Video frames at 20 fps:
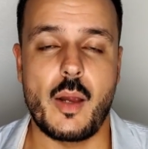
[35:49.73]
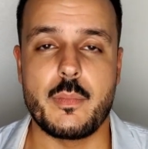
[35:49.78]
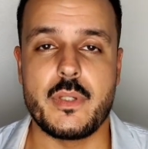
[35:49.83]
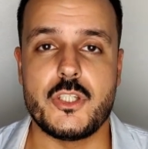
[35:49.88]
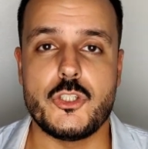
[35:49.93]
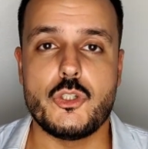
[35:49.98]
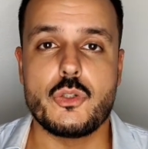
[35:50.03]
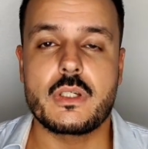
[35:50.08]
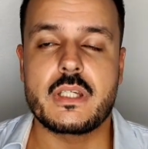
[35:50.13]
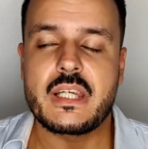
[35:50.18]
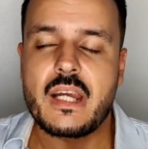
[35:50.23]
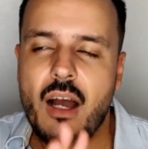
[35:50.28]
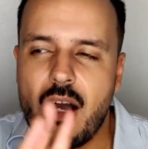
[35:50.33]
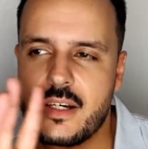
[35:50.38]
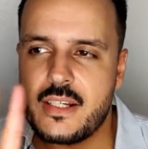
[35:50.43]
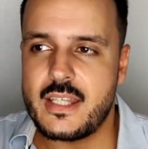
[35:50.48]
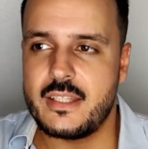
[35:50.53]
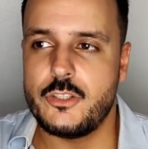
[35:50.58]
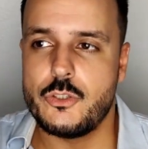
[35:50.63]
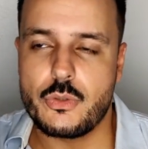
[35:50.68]
I mean, you
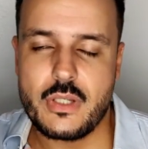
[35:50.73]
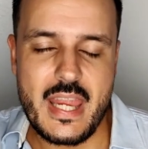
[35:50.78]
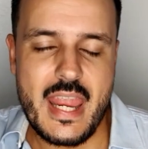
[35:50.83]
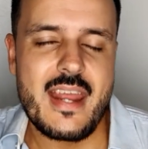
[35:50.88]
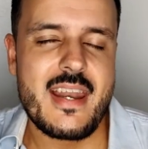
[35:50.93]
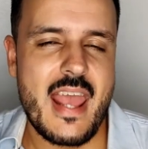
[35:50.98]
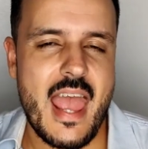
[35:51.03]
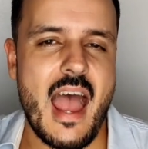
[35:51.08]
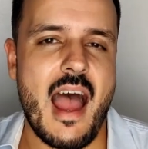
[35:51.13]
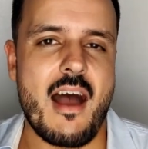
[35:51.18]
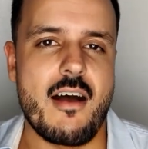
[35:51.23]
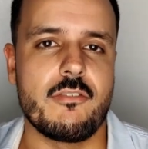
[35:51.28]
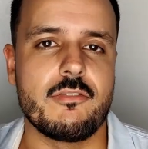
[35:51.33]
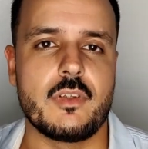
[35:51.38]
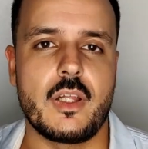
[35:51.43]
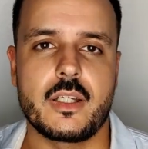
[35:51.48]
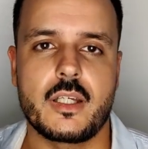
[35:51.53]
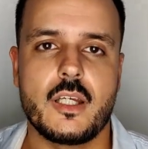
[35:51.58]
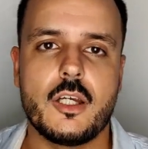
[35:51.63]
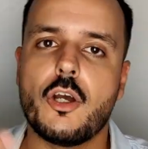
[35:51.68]
can't you can
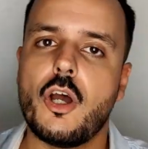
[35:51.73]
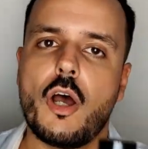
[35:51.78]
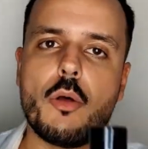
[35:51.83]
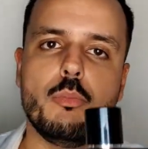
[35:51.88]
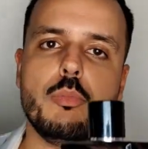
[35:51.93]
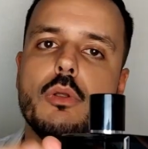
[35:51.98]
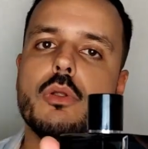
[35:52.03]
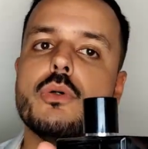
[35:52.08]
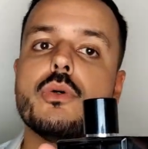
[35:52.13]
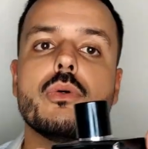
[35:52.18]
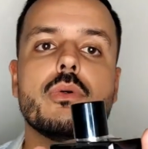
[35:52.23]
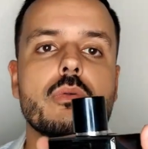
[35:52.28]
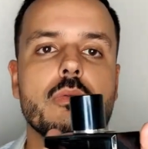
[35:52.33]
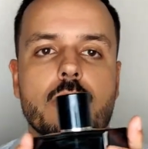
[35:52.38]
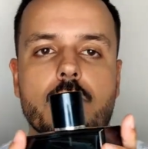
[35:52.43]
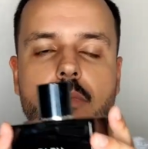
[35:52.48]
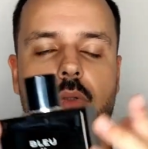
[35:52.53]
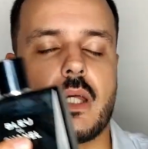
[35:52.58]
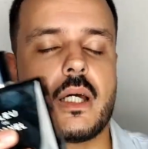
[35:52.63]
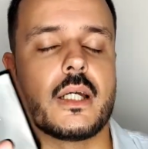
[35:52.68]
have like a, a blue
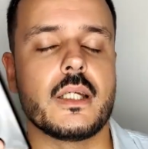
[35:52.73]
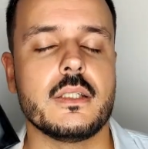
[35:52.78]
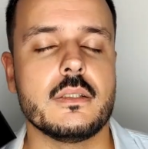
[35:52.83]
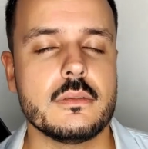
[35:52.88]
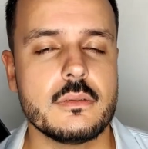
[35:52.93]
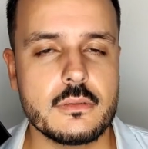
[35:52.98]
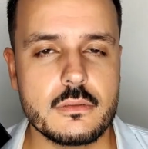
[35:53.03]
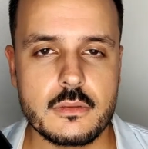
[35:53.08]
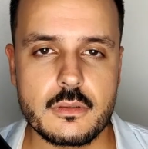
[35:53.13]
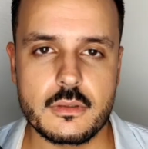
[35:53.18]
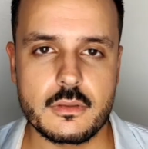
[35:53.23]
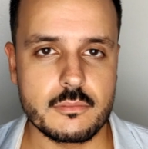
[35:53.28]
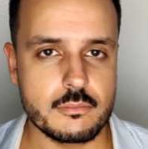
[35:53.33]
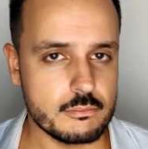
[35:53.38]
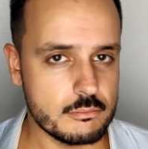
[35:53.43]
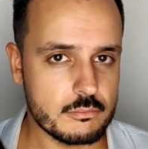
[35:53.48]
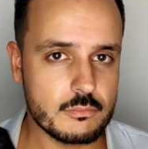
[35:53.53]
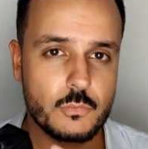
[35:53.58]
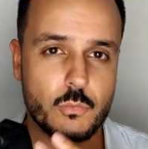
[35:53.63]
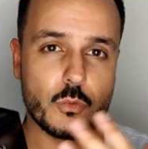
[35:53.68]
wine,
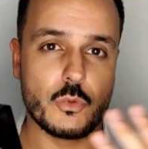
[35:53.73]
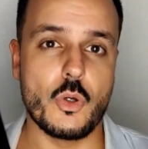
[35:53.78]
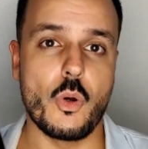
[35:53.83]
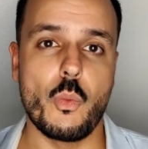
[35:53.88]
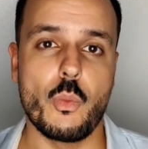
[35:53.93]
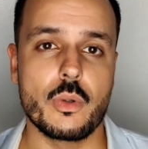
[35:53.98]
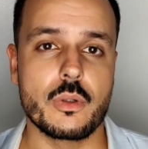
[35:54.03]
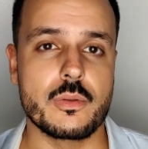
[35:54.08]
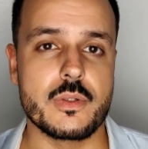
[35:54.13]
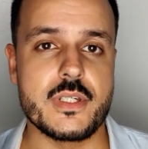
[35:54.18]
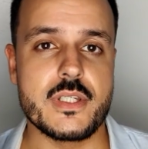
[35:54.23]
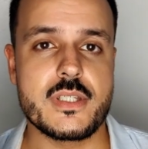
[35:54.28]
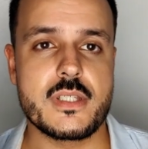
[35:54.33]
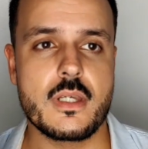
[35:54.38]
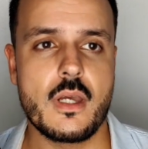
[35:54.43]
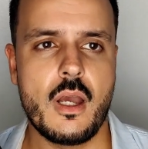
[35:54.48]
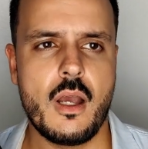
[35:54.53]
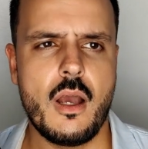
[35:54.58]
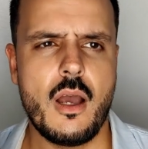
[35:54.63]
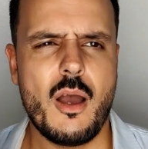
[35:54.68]
no
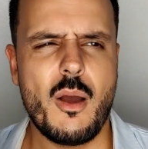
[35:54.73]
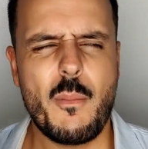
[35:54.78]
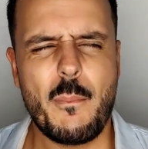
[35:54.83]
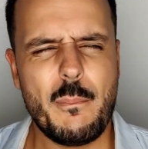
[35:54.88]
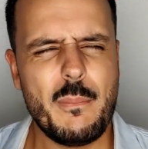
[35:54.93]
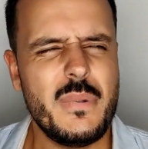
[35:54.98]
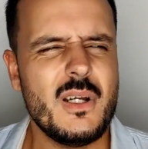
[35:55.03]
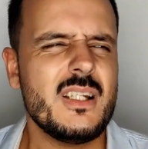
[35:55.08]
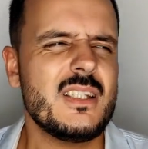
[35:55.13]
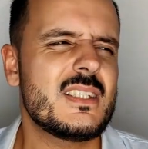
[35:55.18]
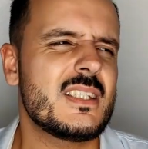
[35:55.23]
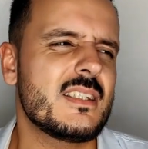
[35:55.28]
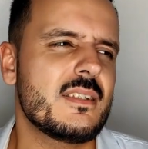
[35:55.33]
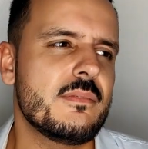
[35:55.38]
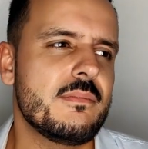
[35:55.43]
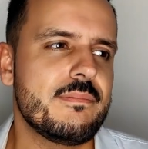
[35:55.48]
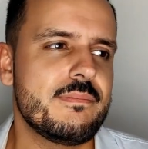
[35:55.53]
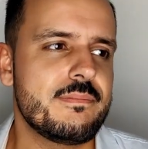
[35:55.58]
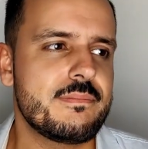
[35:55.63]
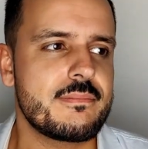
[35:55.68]
worries,
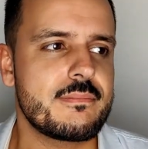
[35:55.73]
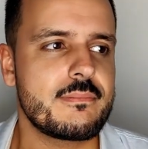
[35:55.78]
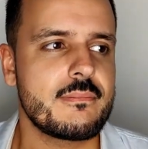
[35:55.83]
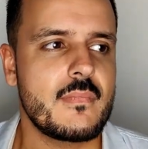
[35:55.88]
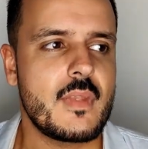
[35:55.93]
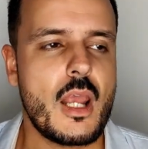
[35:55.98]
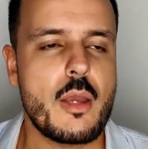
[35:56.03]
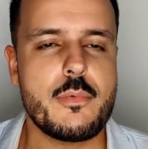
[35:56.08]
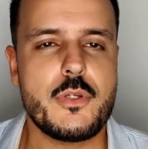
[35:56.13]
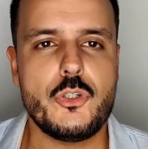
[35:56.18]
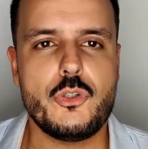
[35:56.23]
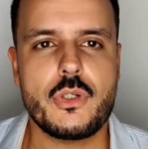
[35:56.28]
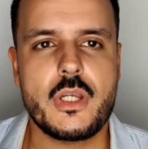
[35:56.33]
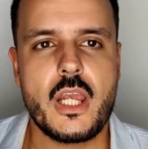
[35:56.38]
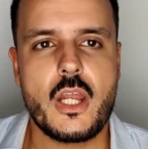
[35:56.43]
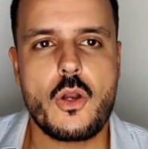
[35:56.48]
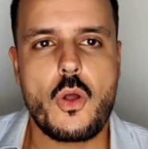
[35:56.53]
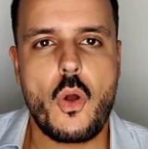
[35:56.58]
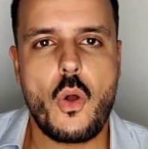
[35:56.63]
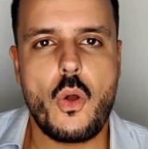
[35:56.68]
but I mean, you
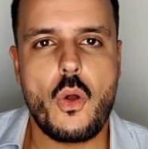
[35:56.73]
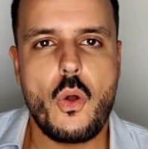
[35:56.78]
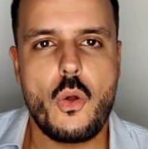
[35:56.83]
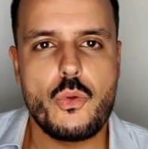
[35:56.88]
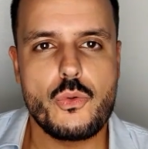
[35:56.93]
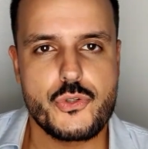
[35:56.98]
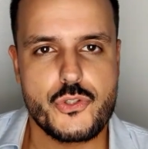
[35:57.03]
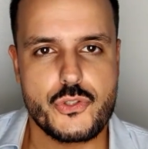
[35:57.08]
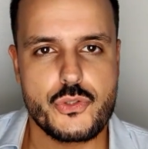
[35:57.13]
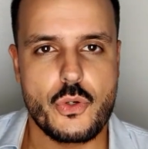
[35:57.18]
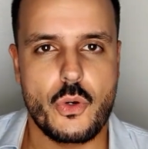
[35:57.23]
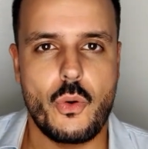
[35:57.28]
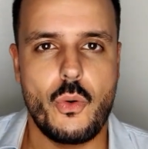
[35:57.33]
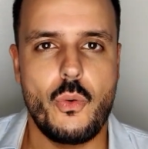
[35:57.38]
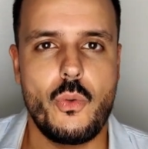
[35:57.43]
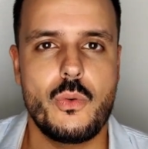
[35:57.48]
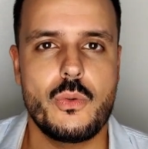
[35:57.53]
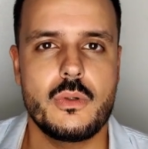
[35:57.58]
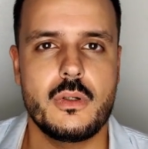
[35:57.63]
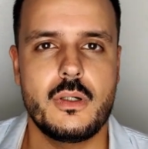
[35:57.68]
can
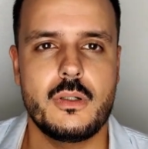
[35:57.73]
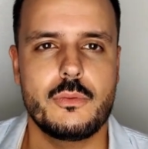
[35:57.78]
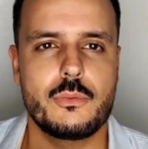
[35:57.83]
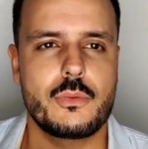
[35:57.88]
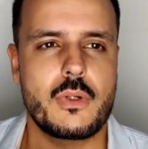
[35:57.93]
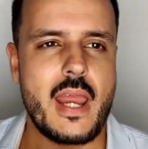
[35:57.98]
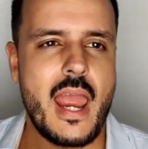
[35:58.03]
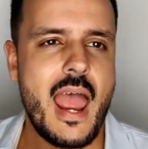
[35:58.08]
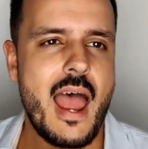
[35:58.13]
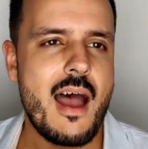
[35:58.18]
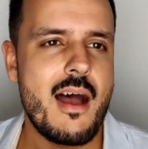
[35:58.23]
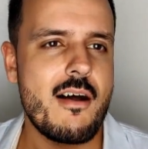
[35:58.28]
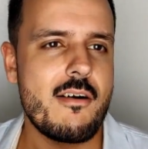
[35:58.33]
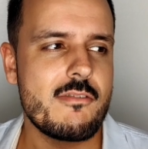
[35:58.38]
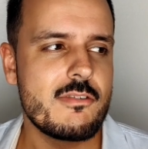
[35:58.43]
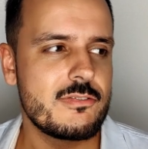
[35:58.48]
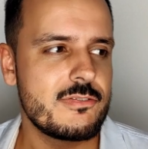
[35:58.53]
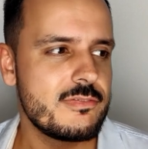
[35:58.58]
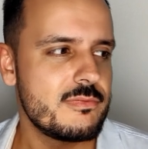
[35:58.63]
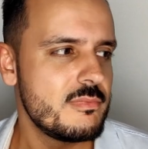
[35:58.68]
also
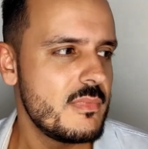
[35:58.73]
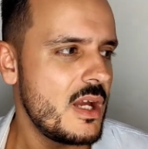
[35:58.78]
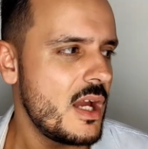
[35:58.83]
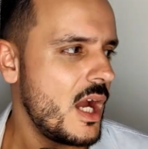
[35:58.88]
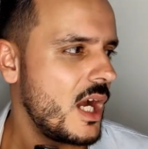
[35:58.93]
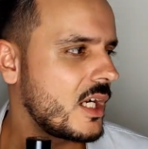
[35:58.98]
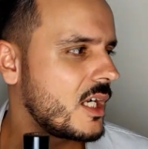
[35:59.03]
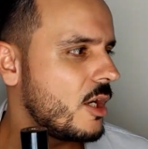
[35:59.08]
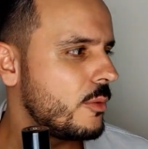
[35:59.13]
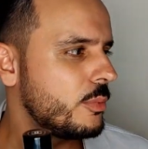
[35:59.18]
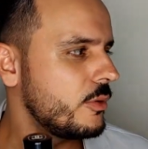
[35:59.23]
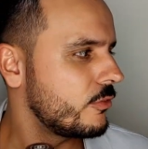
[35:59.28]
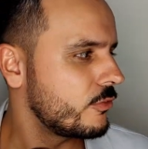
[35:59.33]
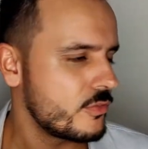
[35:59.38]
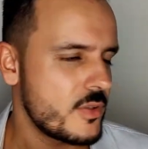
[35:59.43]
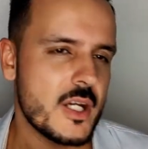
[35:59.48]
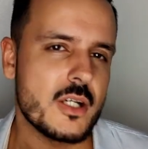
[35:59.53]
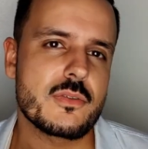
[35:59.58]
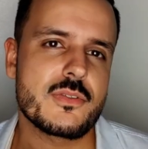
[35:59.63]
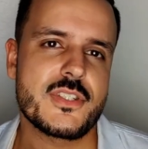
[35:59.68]
have a couple
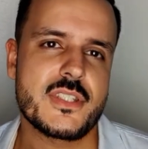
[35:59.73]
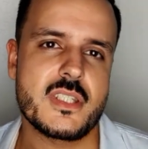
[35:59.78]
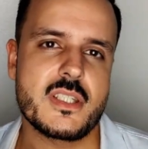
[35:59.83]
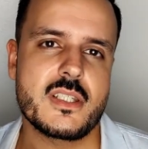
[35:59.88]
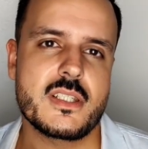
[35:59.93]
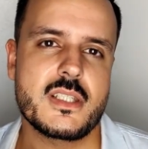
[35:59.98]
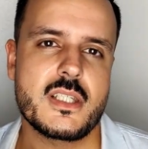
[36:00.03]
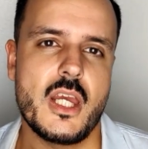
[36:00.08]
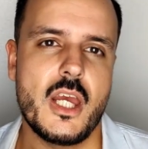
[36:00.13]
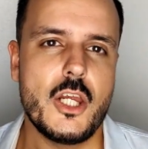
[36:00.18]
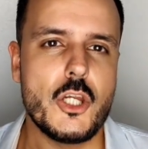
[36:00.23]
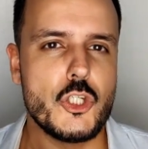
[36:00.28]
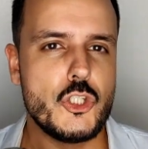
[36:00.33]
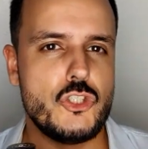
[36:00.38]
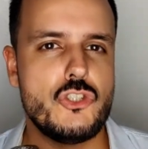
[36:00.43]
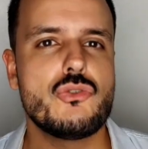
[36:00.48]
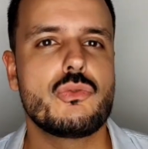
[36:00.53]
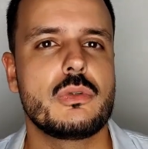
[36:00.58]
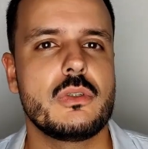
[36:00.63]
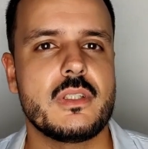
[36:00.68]
of fragrances,
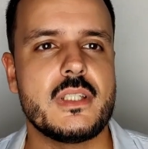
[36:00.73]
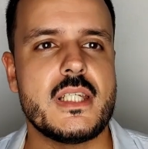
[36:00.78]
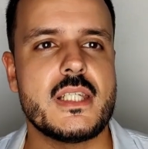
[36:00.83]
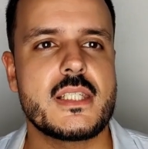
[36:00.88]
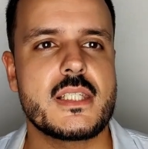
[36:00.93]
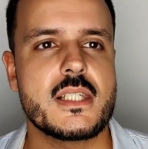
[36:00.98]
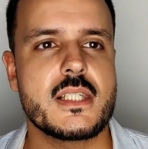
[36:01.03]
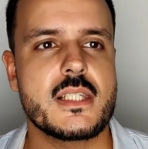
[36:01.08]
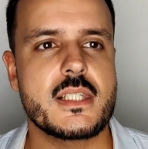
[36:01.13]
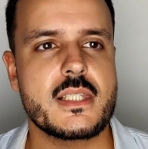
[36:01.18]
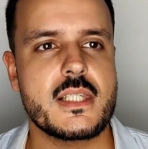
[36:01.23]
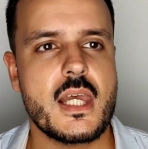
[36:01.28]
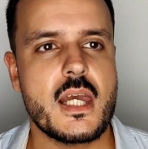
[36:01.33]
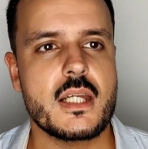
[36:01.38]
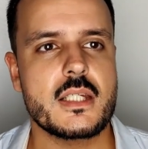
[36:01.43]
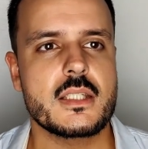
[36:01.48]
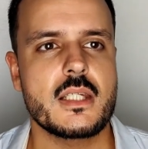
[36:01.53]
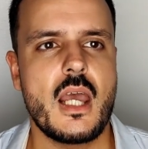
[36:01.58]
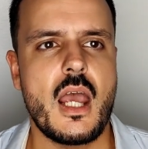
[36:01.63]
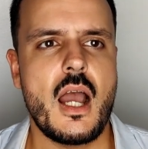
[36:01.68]
new releases
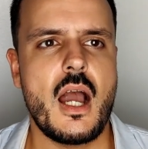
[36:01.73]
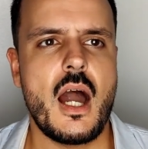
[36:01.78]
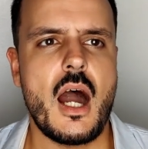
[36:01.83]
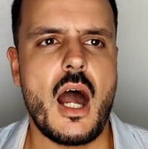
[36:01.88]
that